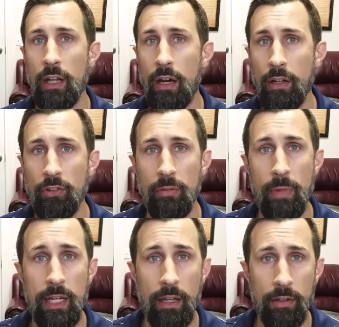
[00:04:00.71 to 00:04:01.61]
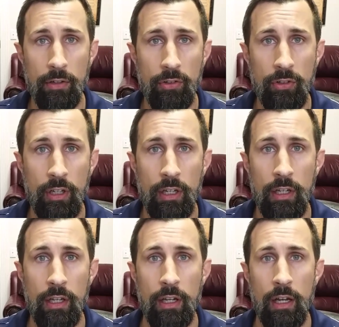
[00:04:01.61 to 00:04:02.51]
Knox, and many others.
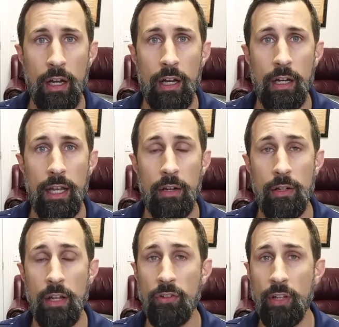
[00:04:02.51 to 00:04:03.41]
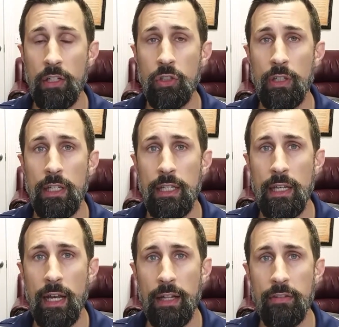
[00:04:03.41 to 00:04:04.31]
Uh, and essentially,
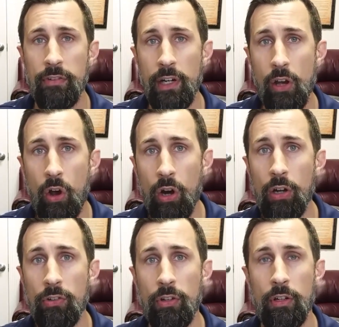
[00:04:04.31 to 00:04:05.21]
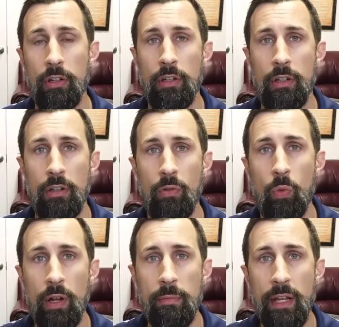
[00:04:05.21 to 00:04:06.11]
at the very heart,
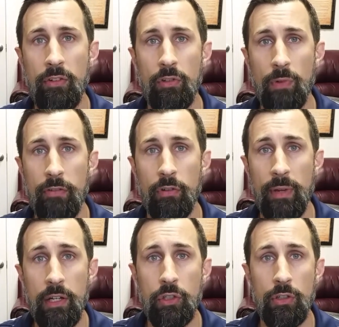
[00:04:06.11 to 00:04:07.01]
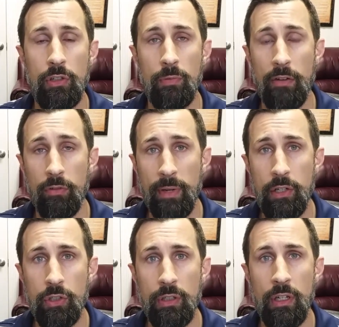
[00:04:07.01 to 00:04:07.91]
what makes the Reformation the
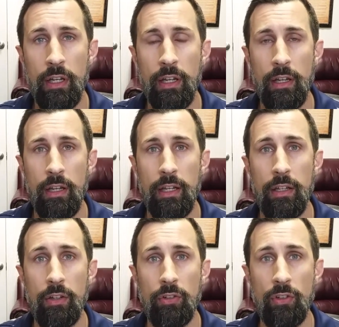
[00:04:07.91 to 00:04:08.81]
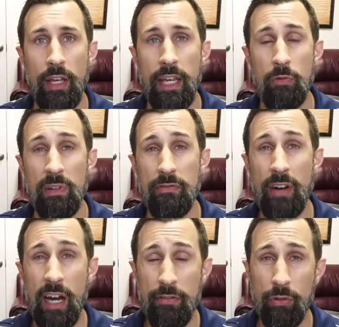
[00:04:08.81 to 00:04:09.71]
Reformation is a
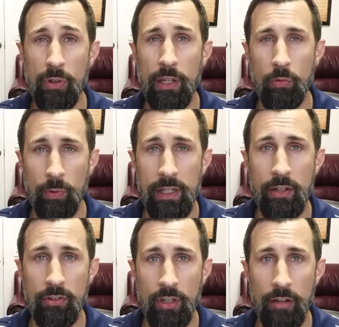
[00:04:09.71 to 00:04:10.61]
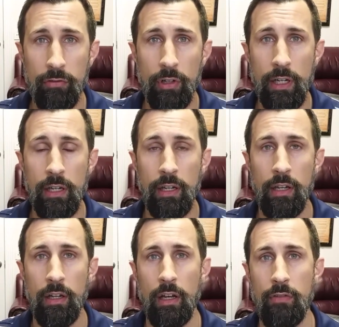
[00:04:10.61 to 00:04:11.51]
revival and rediscovery
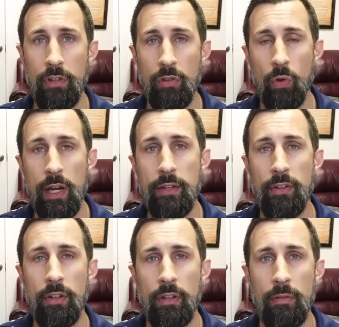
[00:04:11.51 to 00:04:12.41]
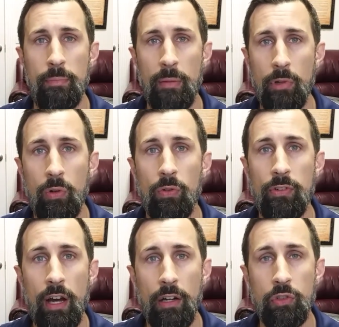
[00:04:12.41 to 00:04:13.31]
of the great biblical
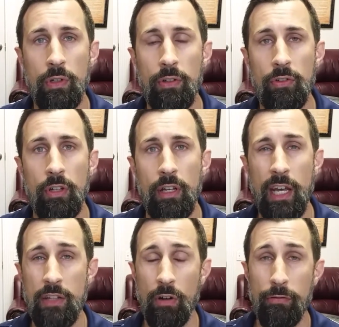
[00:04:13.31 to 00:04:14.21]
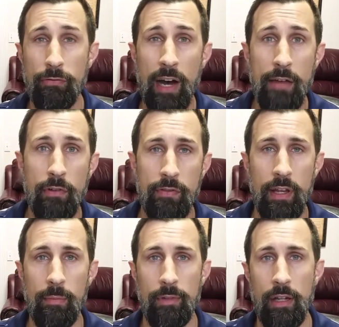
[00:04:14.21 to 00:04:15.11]
doctrines. And there are five of
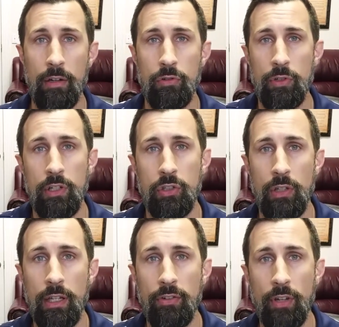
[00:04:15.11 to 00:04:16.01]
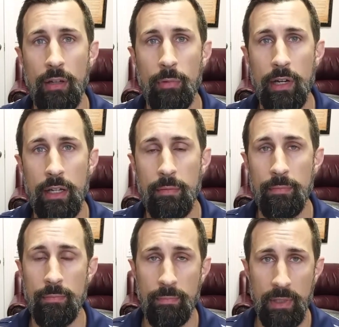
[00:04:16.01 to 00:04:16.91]
them that are traditionally celebrated
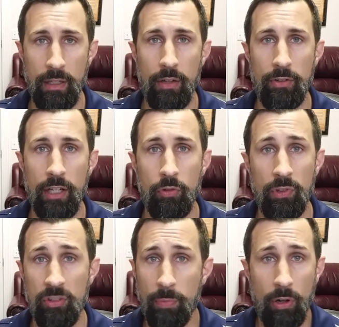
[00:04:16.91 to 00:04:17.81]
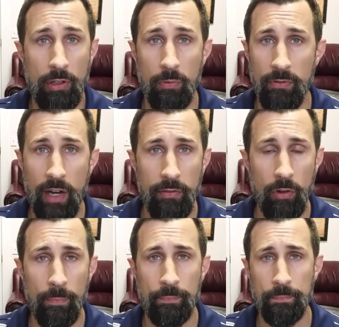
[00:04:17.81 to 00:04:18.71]
because that's what sparked the
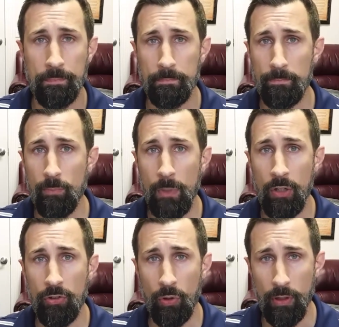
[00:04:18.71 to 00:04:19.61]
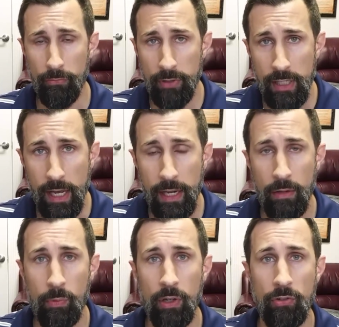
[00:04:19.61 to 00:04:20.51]
revival. Sola fide,
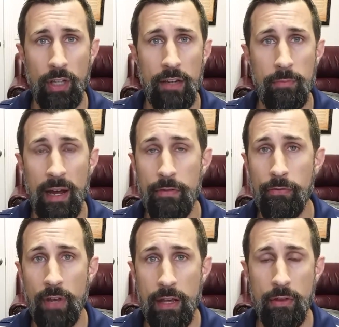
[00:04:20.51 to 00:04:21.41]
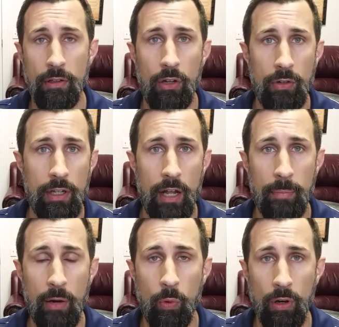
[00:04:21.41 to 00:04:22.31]
we are saved by faith alone and not
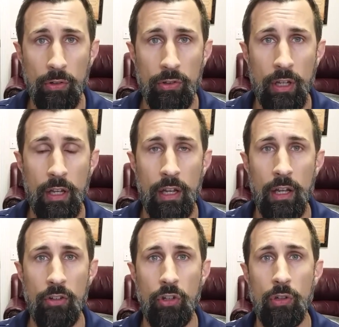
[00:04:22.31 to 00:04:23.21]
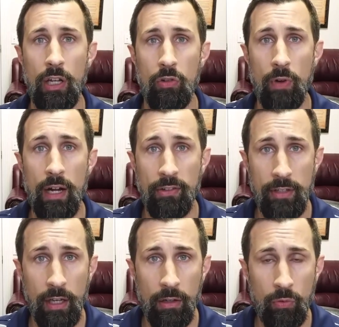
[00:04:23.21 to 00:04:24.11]
by works. Sola
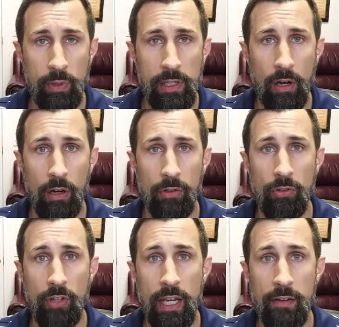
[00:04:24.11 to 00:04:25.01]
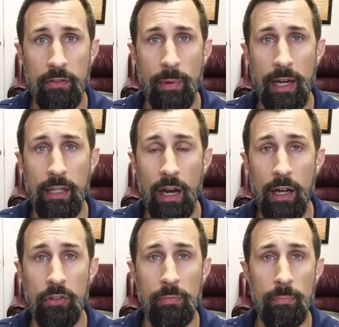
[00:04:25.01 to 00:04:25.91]
gratia, we are saved by
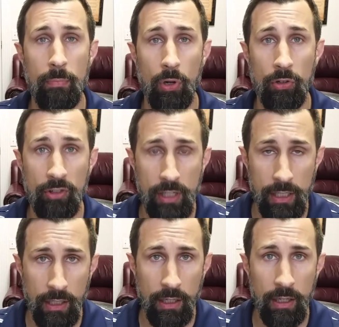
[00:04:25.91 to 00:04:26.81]
God's mercy